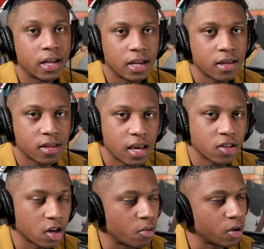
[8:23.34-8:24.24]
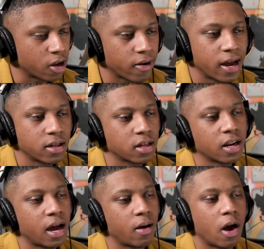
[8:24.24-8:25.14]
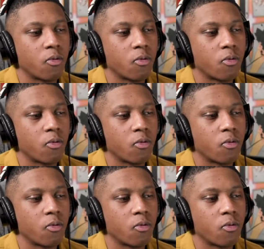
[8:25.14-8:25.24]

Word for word: this season gonna be crazy, and I, I,